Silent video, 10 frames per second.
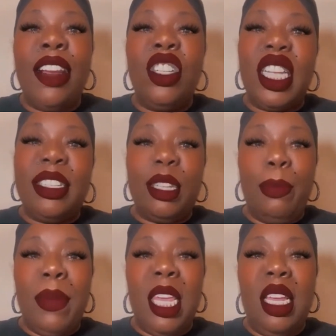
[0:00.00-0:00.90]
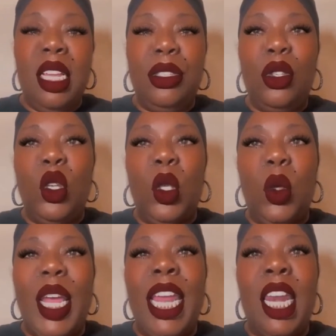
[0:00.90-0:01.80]
They are just a means
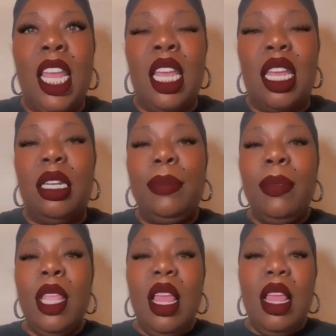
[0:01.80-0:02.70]
to an end.